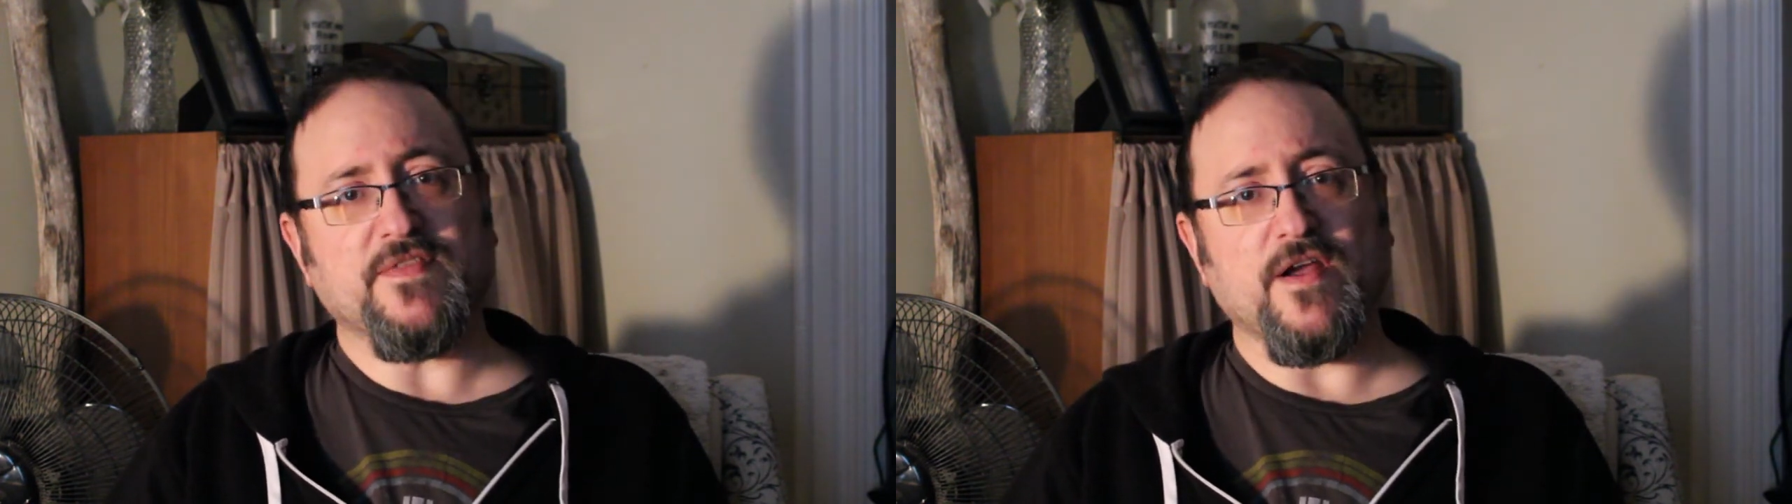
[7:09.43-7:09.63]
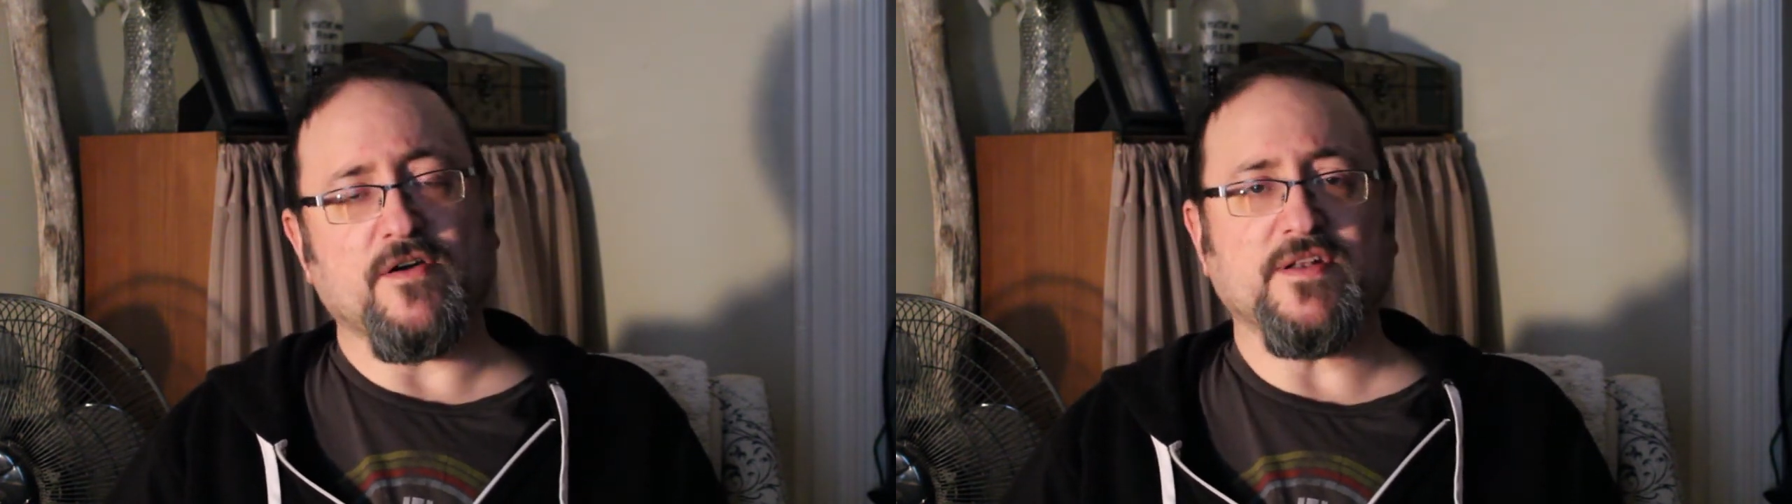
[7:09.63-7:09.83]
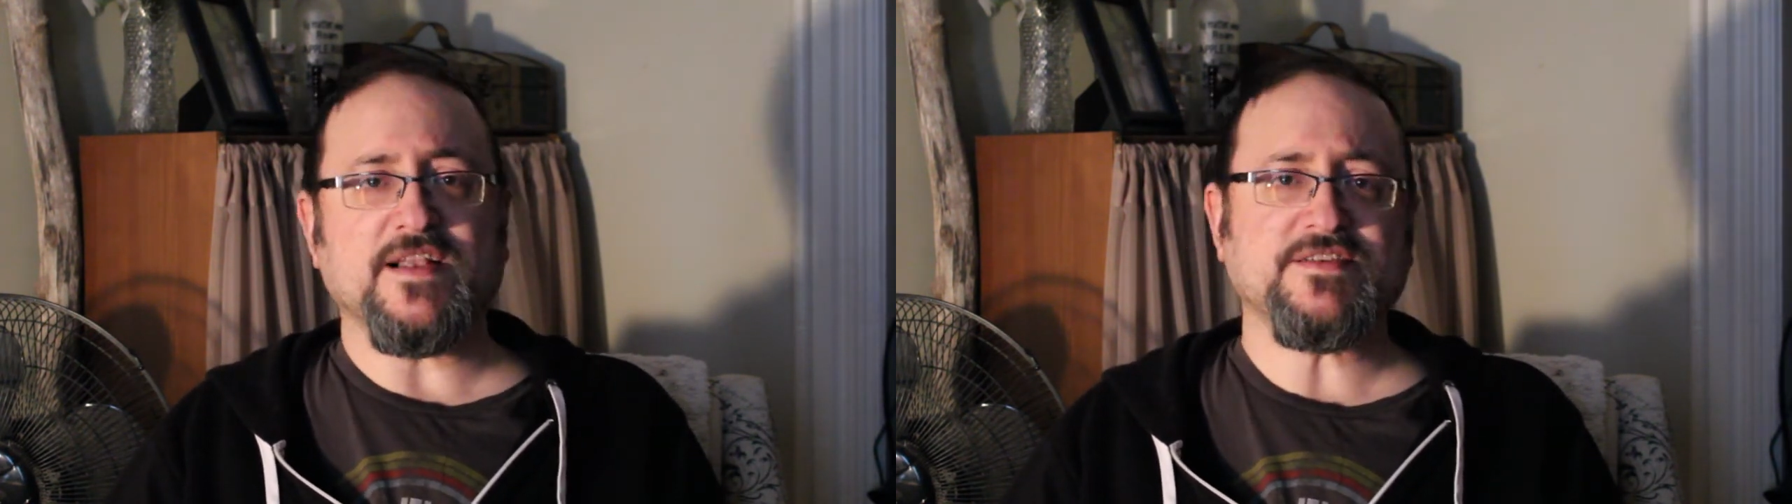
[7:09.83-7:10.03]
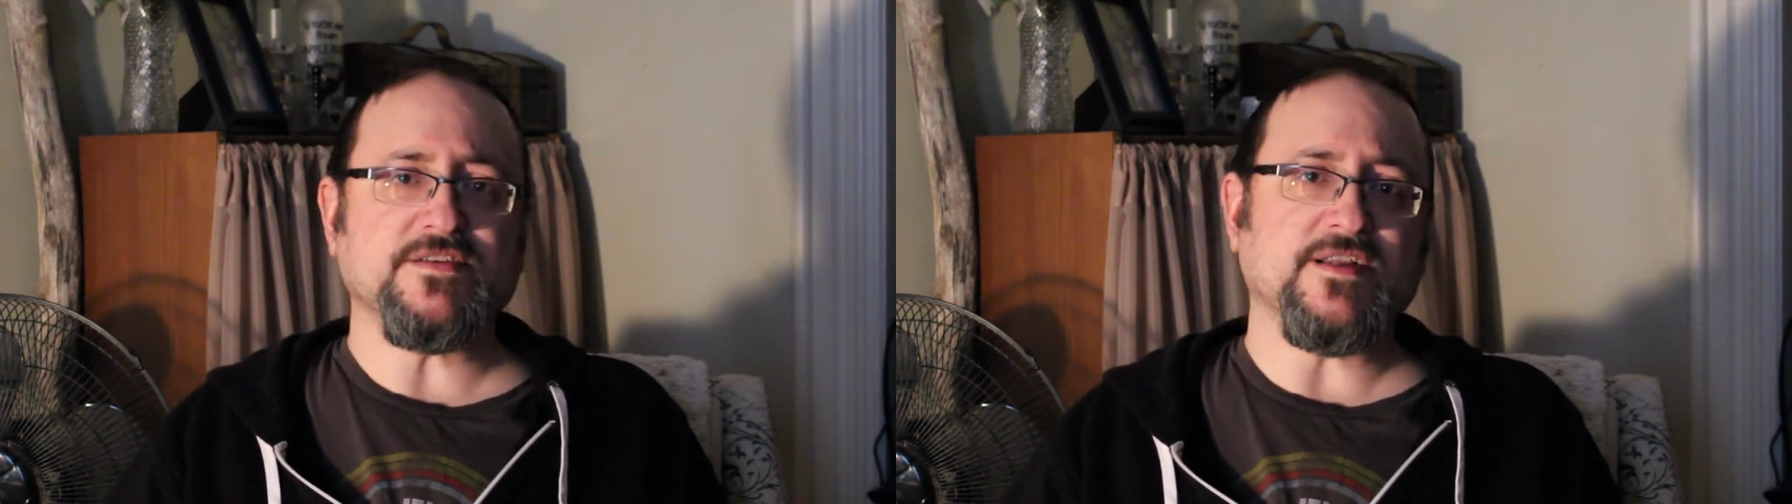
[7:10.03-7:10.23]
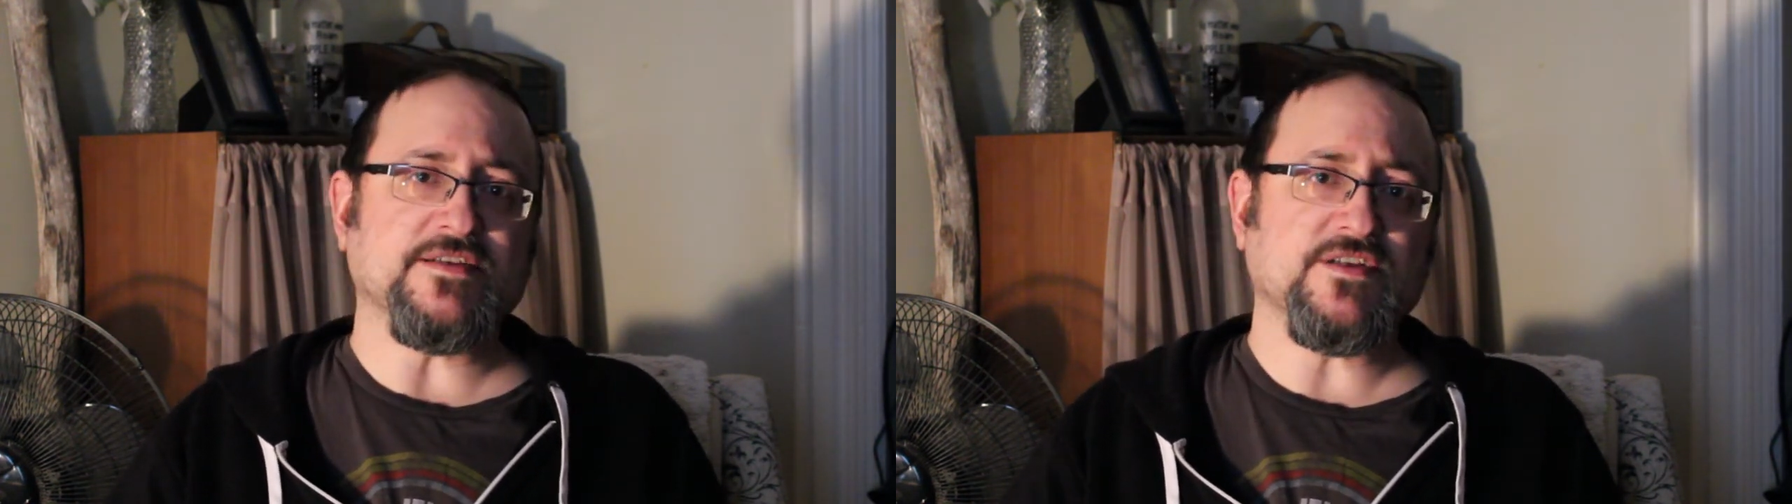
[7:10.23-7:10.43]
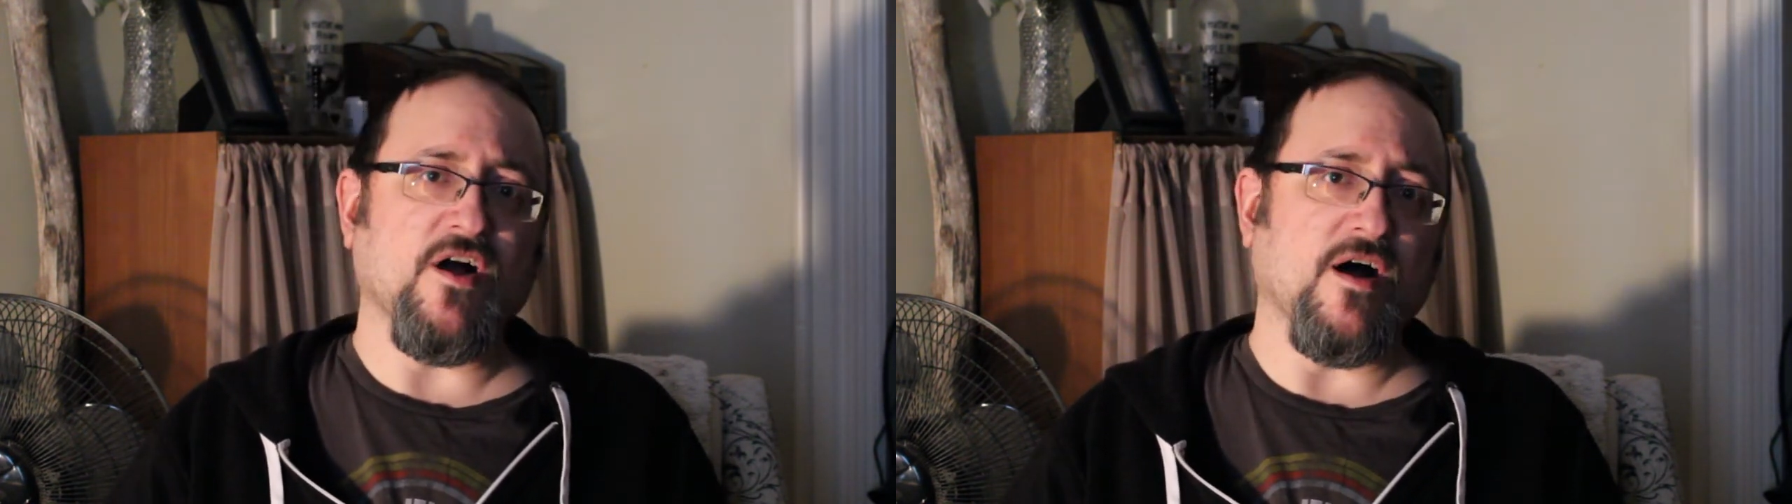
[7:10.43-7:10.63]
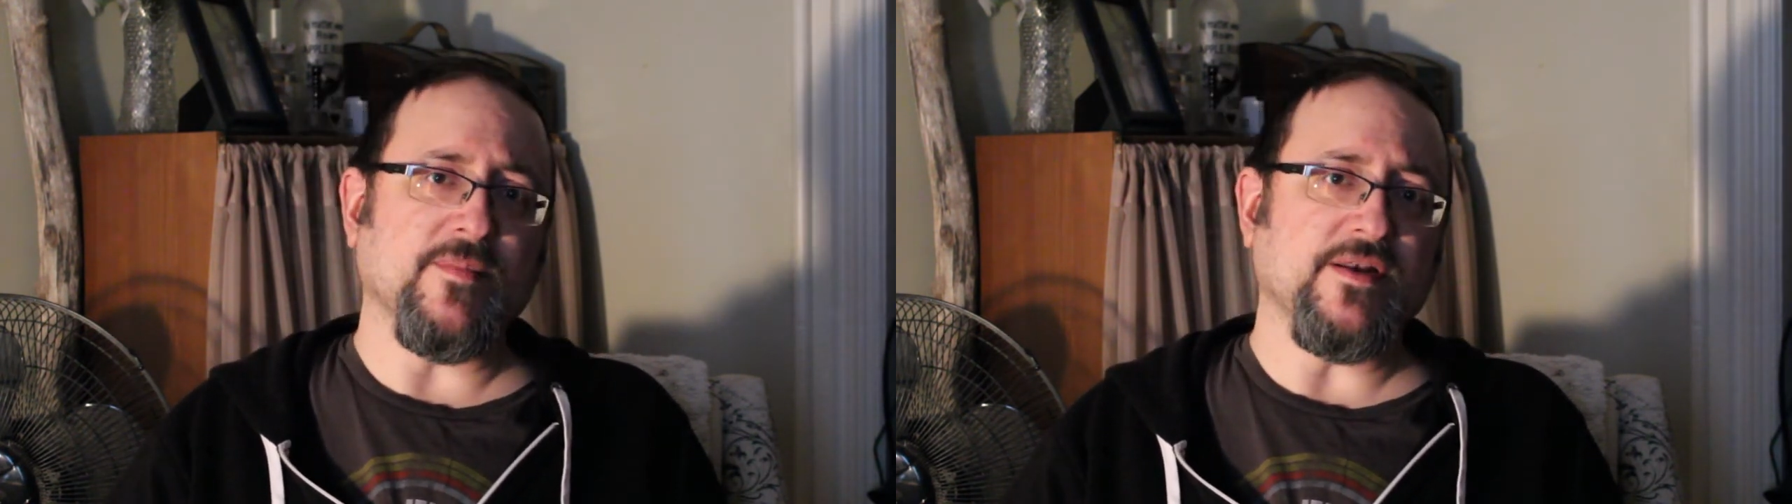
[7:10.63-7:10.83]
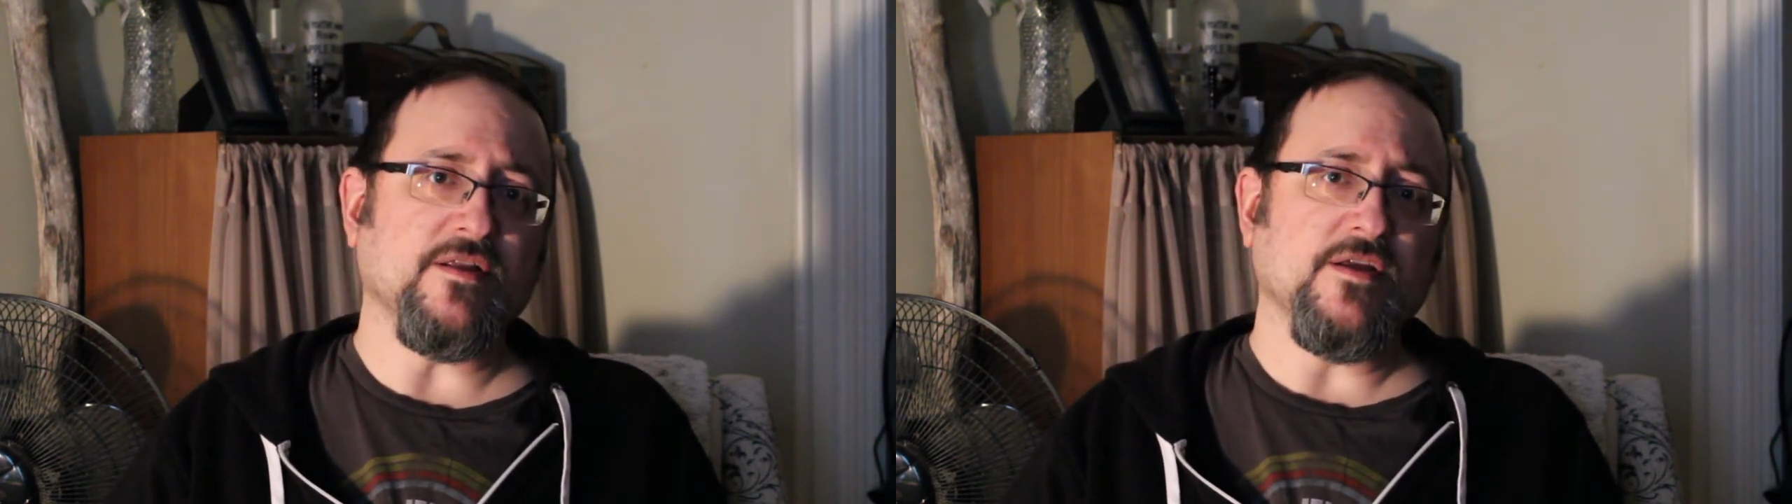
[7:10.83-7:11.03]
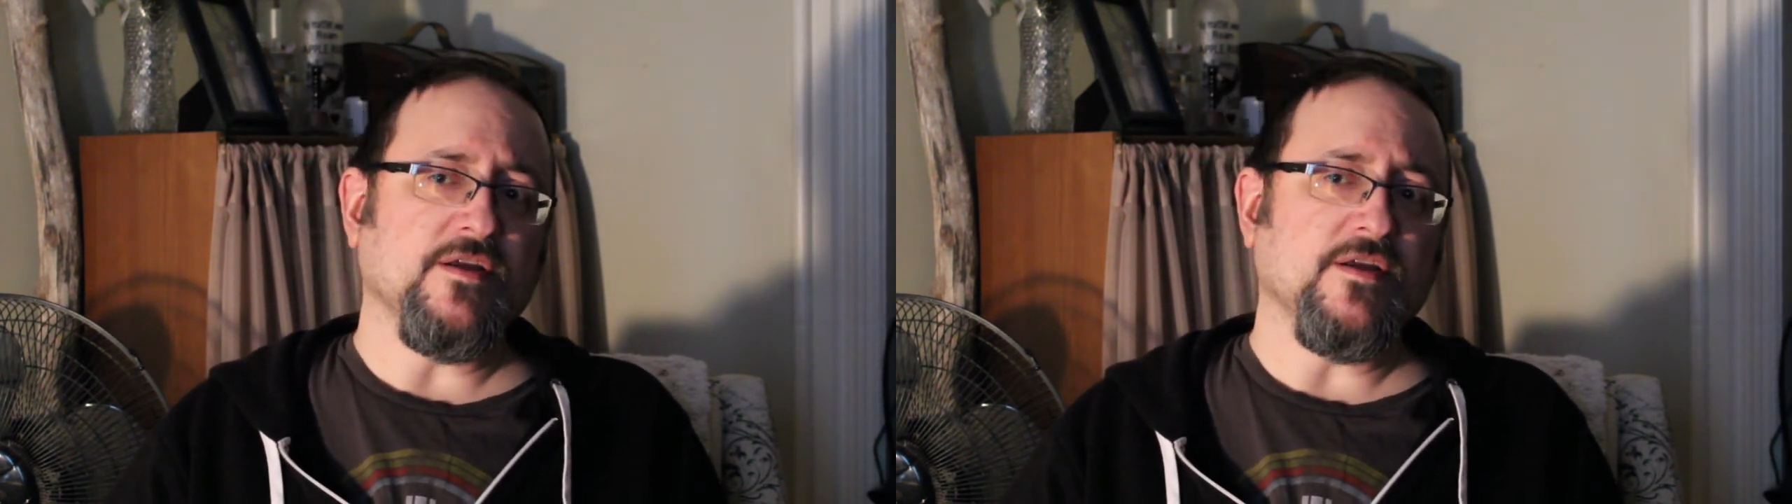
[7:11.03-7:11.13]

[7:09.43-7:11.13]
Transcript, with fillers: they are less and less common,